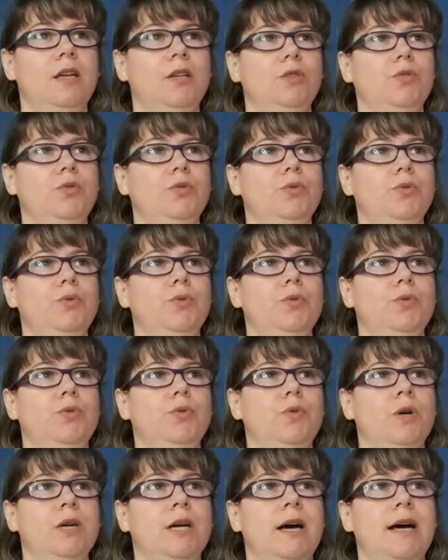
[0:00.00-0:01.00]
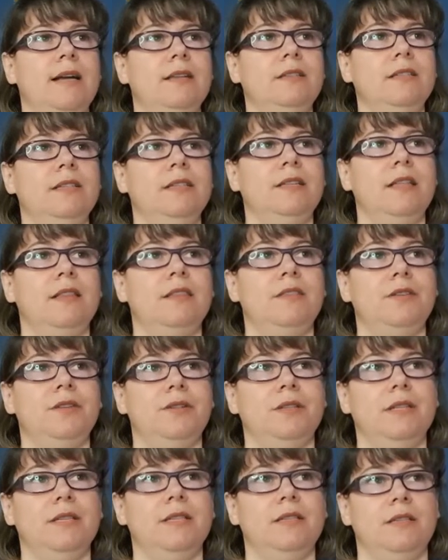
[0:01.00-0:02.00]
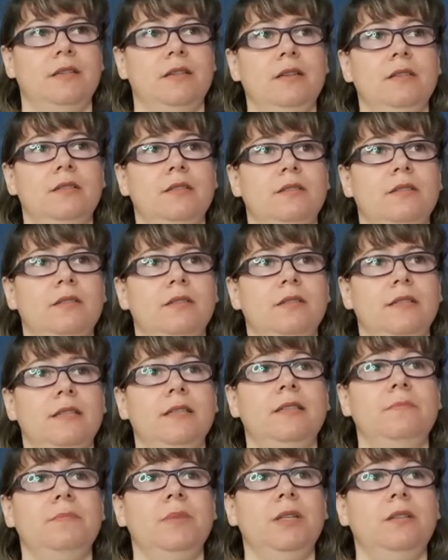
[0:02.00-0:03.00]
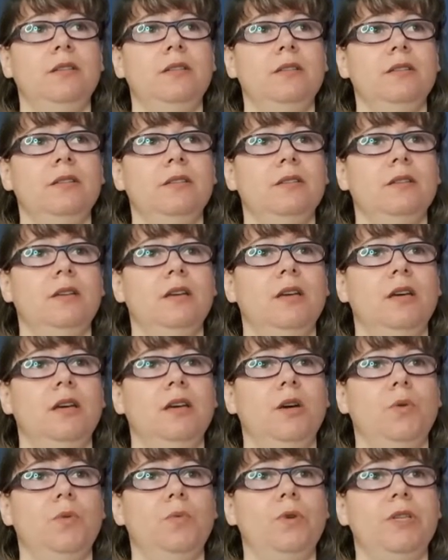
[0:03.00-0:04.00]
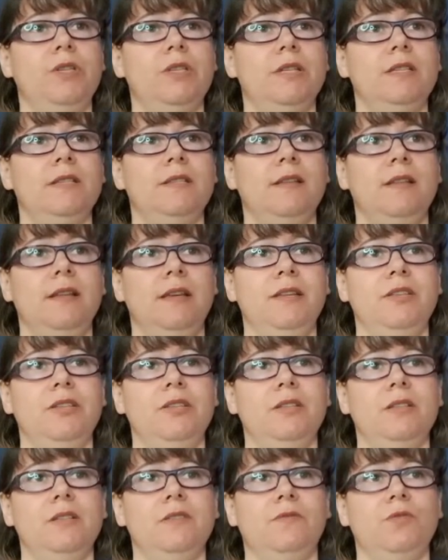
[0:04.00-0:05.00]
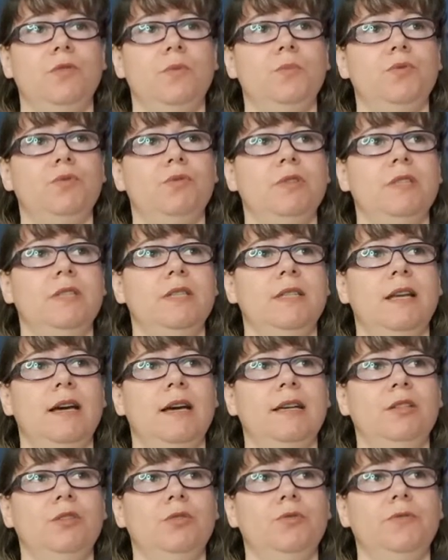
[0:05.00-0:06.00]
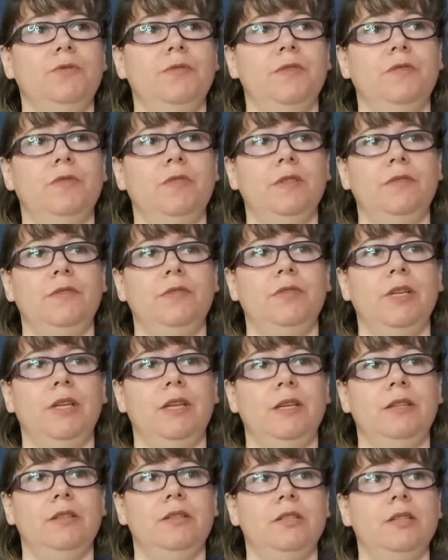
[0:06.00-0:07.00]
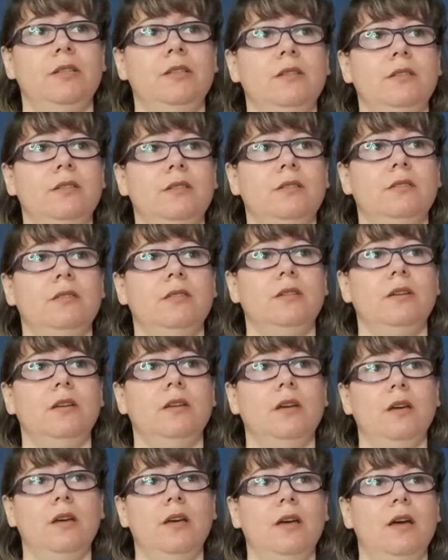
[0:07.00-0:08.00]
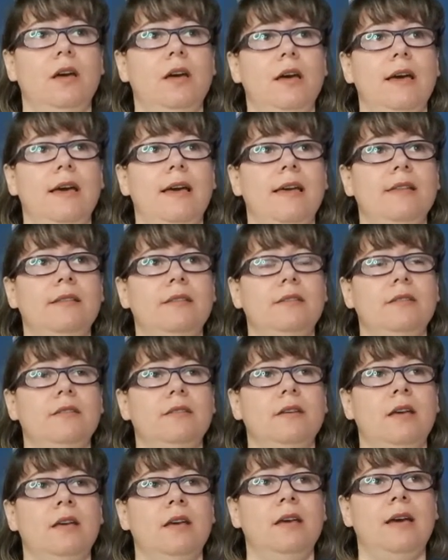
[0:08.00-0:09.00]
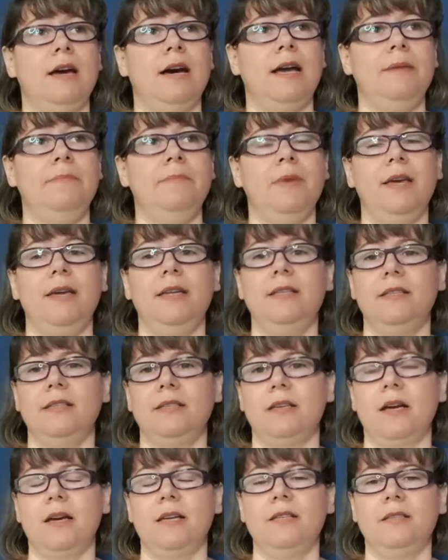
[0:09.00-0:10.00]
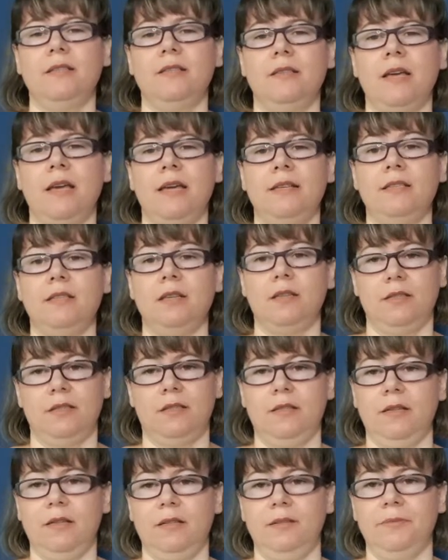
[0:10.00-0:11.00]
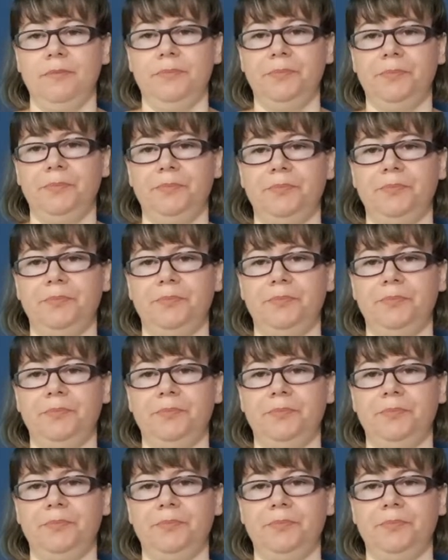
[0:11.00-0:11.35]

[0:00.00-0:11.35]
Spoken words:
to 136 centimeters, which is in inches from 29 to 53 inches. And I made size 16.